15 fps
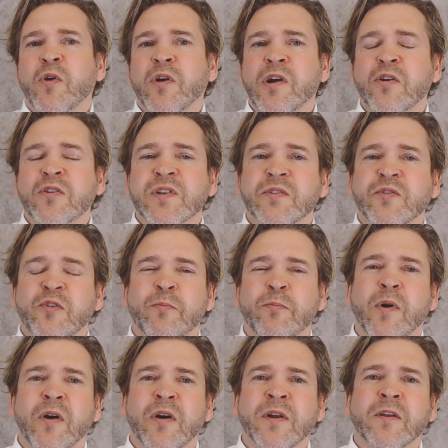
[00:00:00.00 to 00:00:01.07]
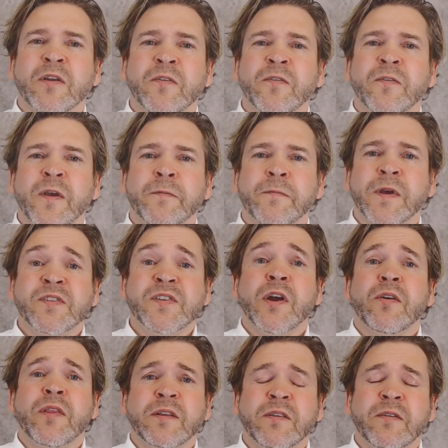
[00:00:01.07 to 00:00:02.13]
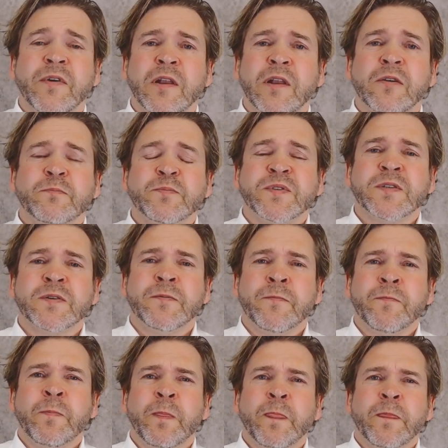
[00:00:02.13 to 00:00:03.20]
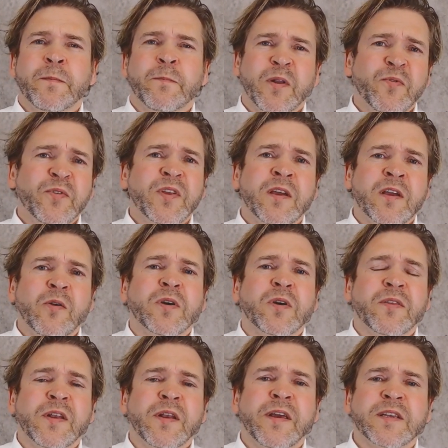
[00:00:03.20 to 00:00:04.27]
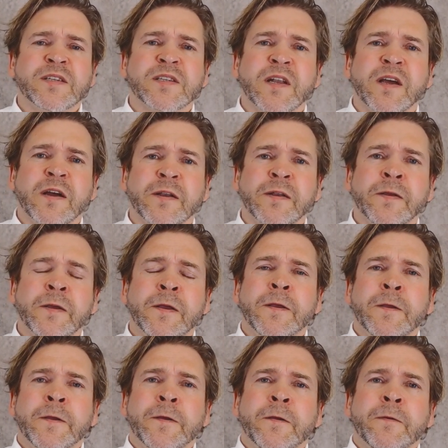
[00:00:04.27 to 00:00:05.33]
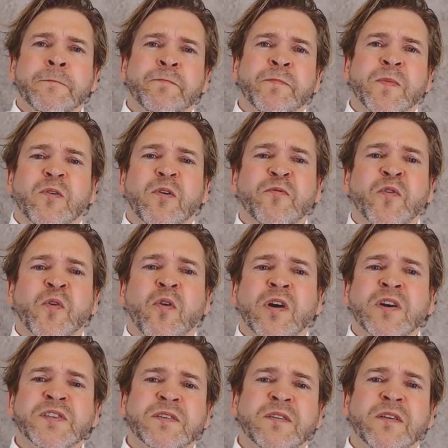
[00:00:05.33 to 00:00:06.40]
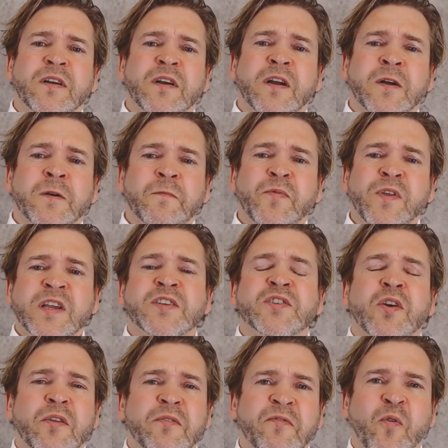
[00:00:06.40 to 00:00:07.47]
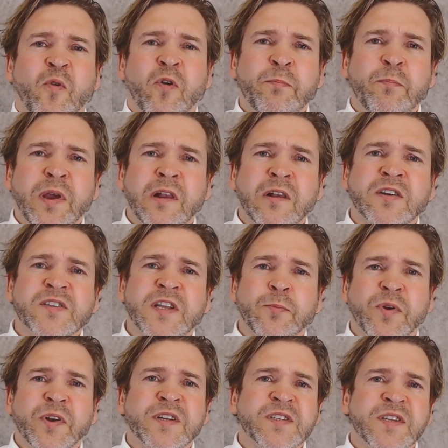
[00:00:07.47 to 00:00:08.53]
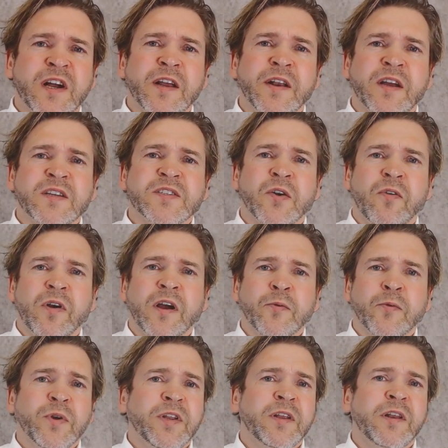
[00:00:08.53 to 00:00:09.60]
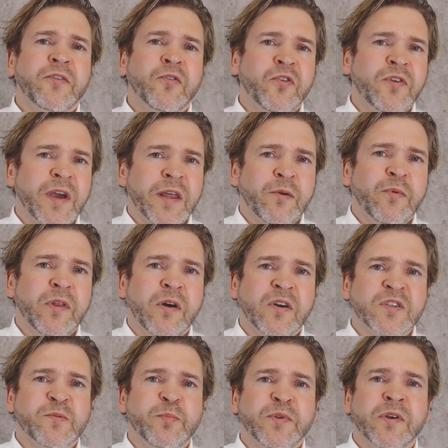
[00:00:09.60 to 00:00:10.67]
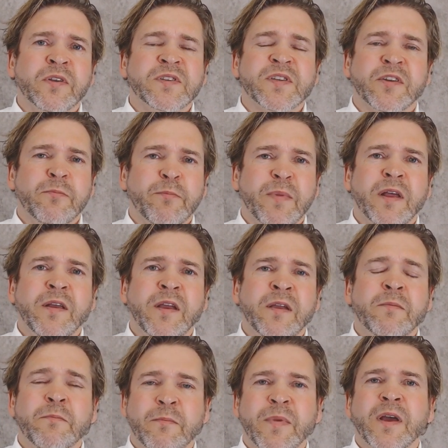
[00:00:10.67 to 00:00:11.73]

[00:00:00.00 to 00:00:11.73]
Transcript: more closely to market and see how that develops. If we take a look at the next slide, of course, these are the 4 pillars that we designed ASTar around. We did it together with hospitals on many